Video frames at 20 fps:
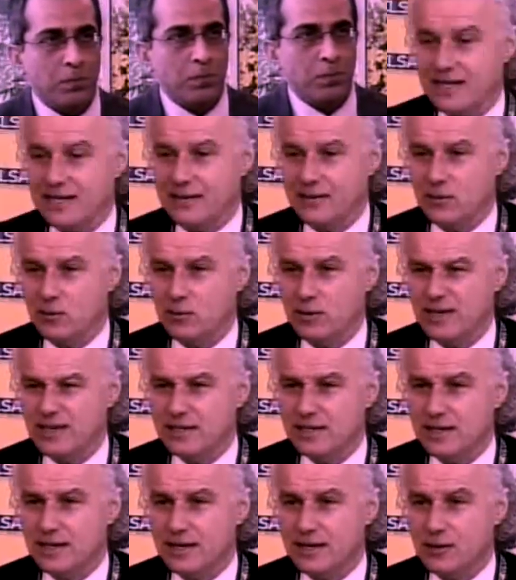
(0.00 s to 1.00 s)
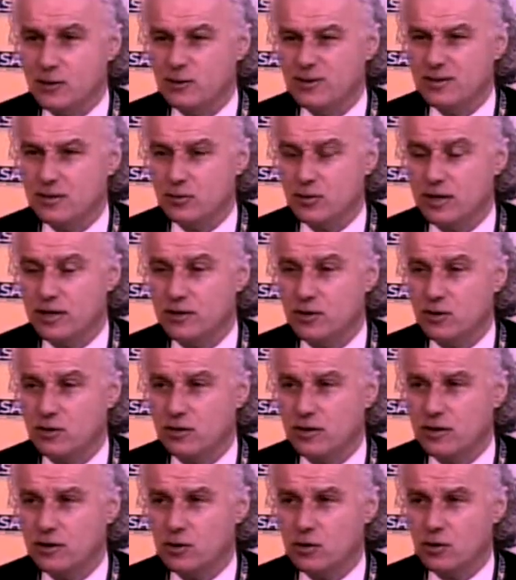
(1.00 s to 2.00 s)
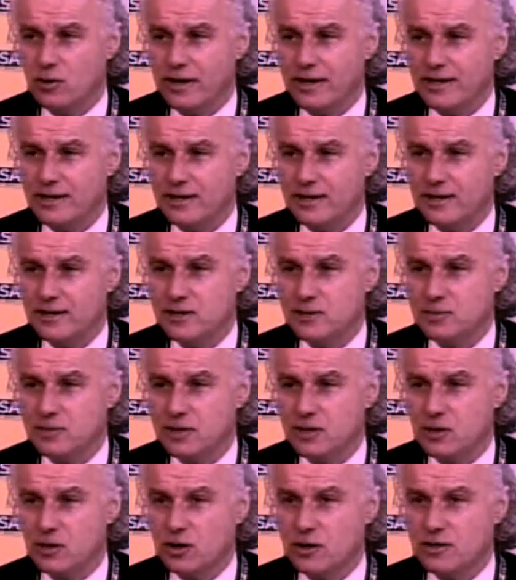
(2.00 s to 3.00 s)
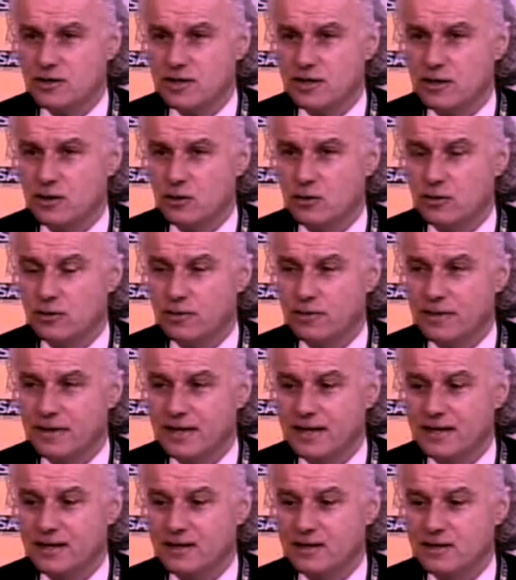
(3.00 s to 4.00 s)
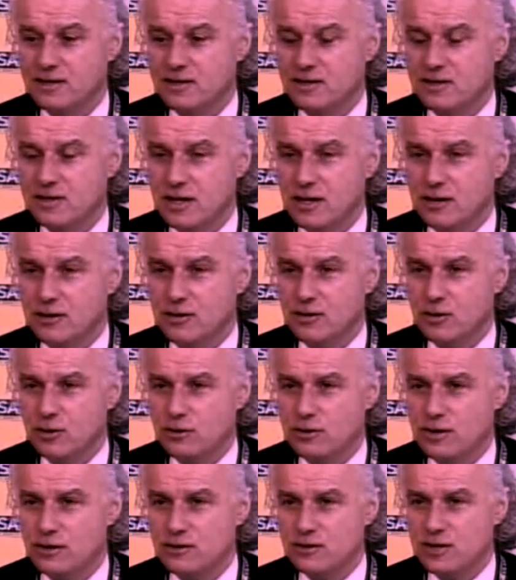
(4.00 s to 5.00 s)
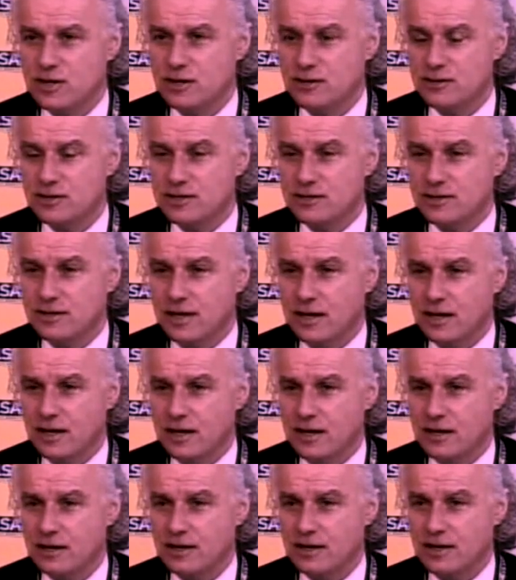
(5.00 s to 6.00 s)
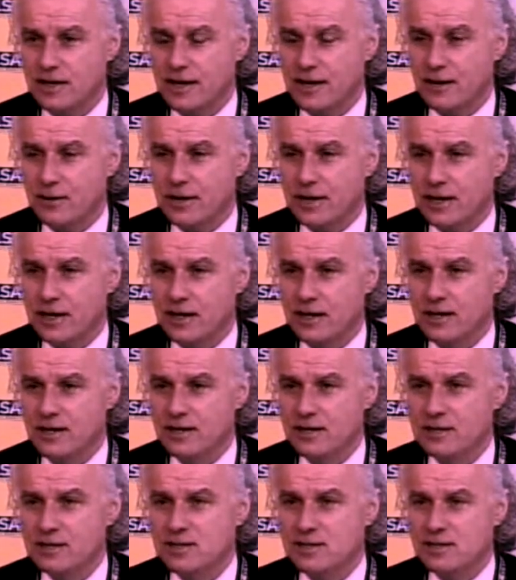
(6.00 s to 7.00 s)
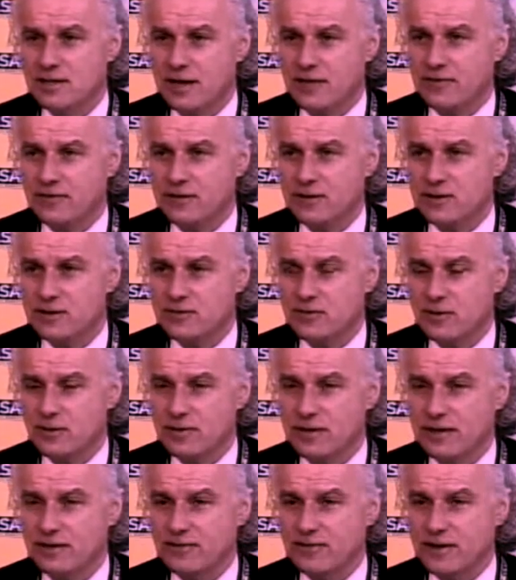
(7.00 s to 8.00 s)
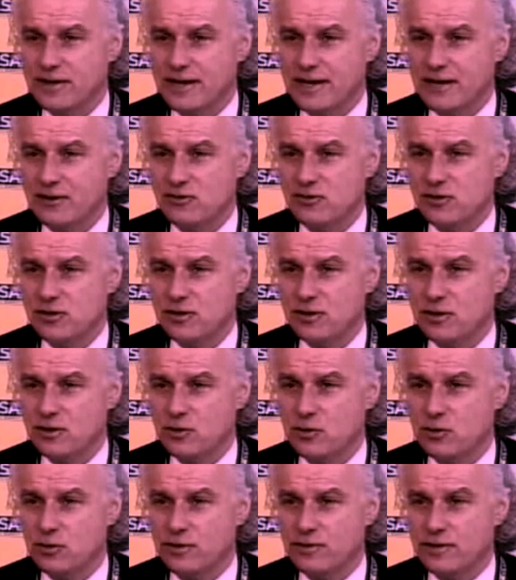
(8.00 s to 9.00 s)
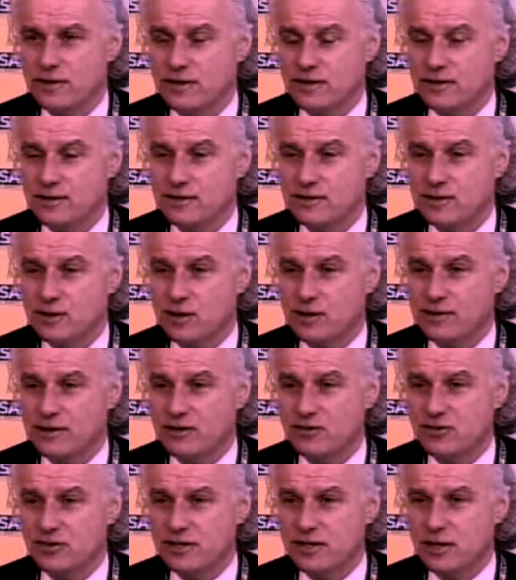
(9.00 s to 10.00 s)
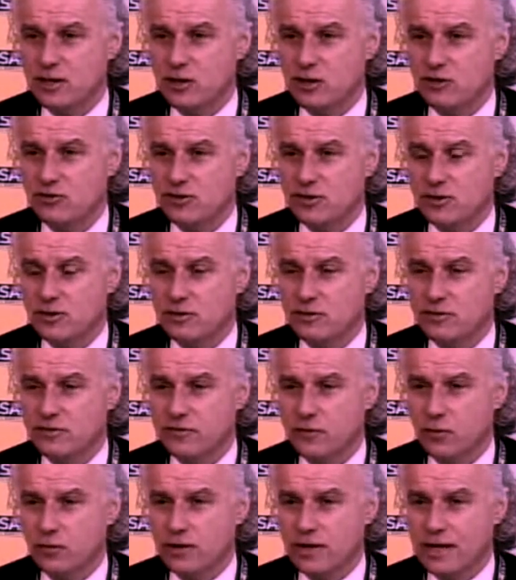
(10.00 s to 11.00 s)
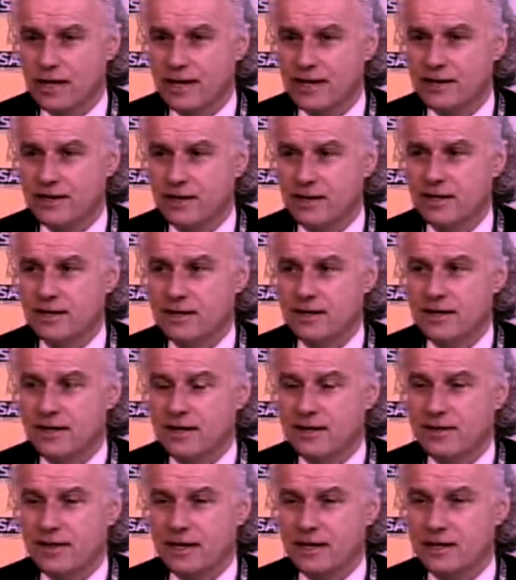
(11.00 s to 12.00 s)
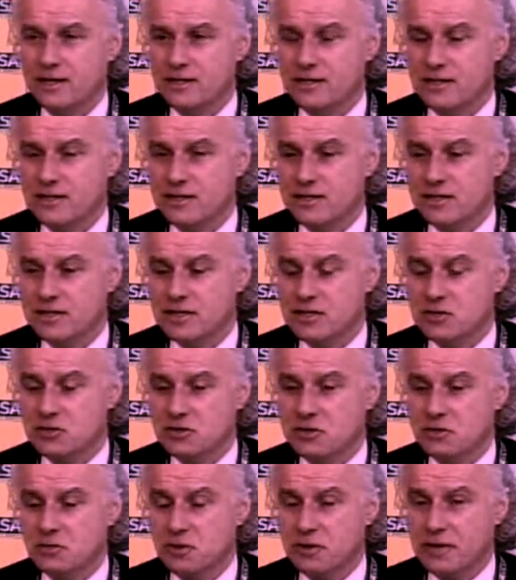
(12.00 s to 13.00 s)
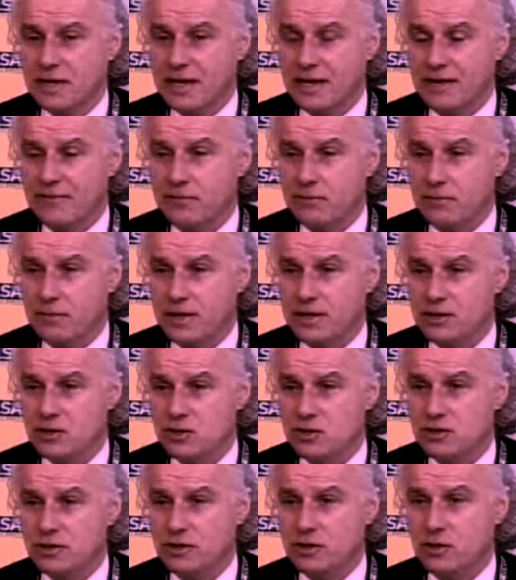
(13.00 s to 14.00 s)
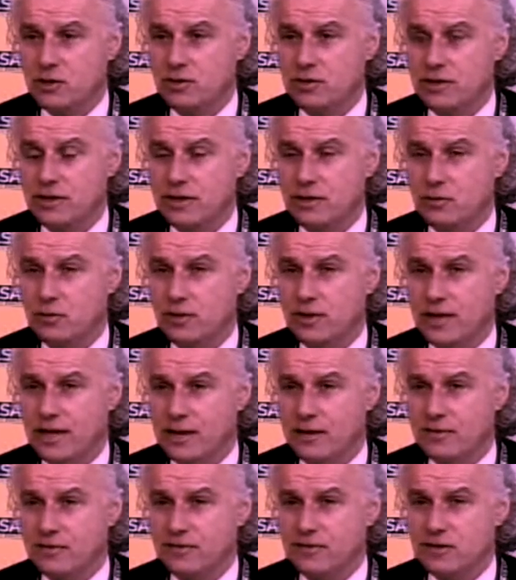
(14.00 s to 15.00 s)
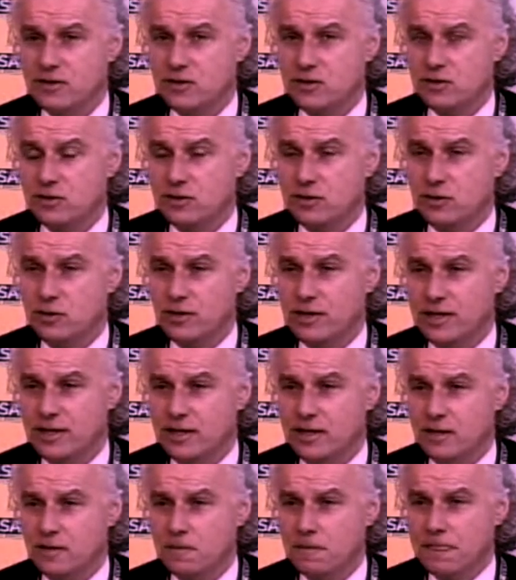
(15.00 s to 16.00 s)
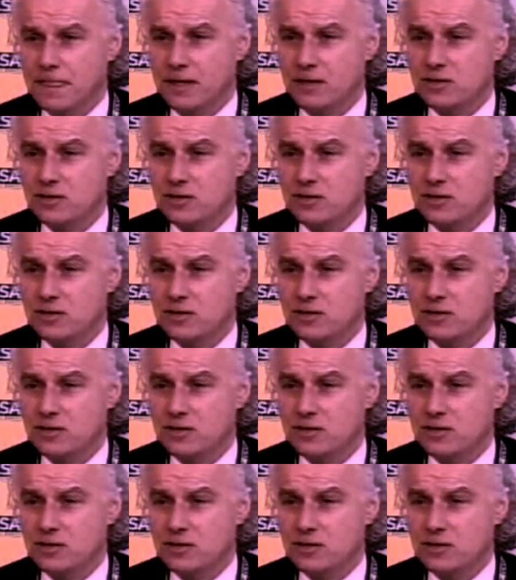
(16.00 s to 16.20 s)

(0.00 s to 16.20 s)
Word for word: basically, the reason I use the word Euroquake is because the European zone, Eurozone uh, area, suffers from the financial equivalent of a geological fault line, and that is the system where they have monetary union without fiscal union.